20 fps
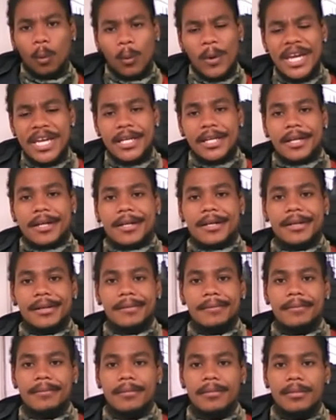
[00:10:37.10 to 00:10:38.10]
weak.
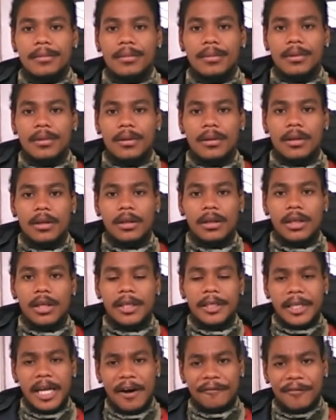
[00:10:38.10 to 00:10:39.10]

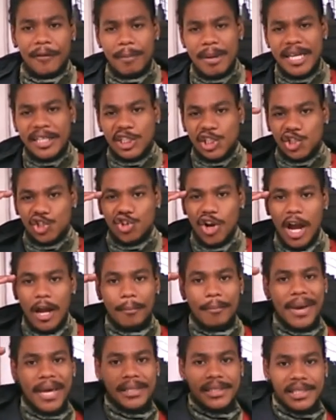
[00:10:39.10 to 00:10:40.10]
You have to be
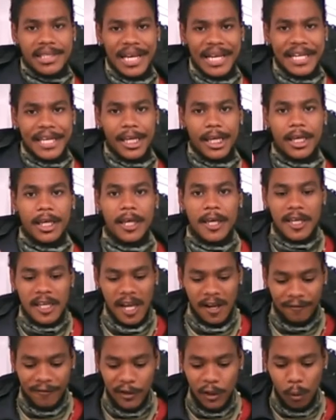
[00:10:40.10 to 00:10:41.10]
strong mentally.
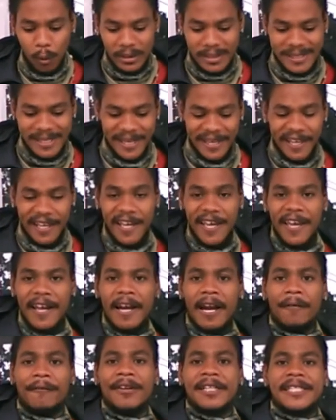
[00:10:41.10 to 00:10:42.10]
You have to know, say,
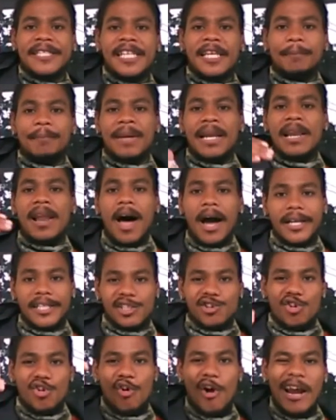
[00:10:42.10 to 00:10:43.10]
everything
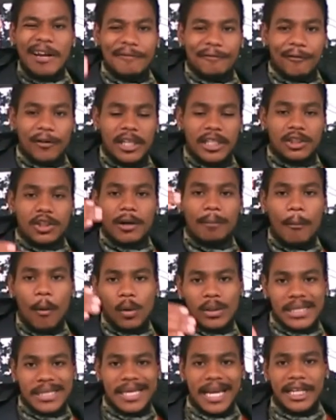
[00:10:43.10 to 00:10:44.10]
belongs rightfully to the
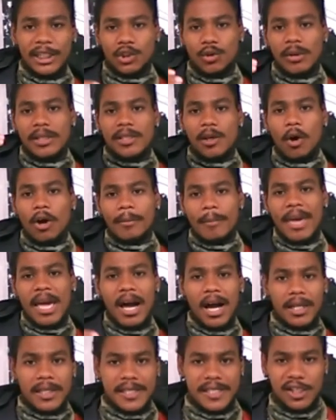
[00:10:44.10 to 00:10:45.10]
Most High through His
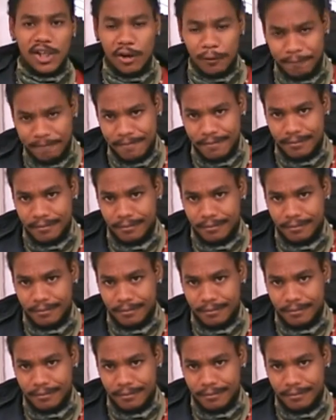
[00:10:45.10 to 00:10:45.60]
unbegotten Son.